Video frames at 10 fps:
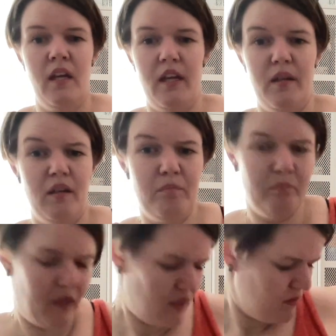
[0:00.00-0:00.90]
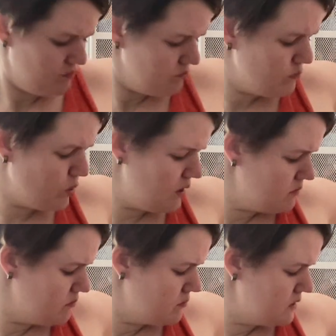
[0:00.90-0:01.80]
And
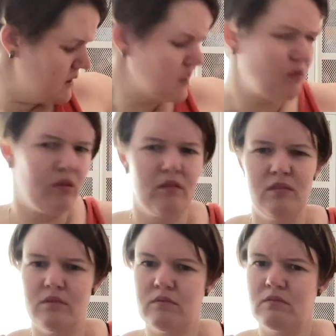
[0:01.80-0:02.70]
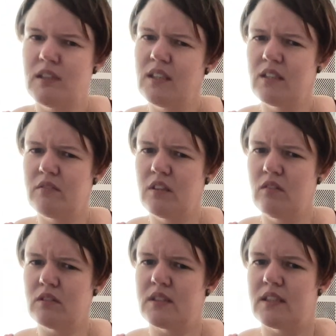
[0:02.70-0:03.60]
it's relatively
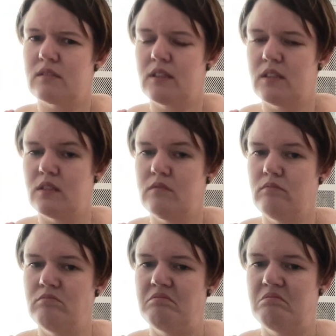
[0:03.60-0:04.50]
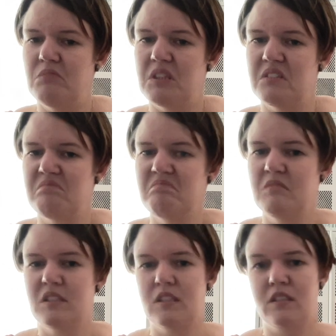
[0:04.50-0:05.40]
oversized right now, but
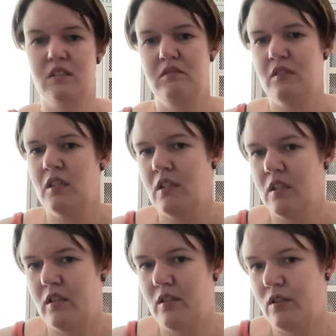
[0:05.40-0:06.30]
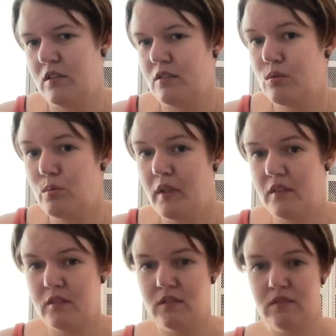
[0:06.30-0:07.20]
it's not too bad.
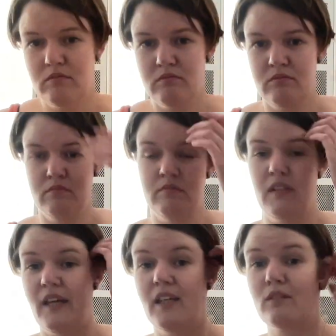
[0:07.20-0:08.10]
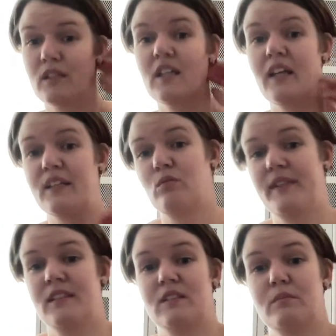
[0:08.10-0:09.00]
So, and I really like to
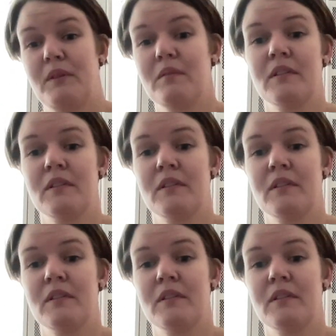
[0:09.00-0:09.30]
wear it, so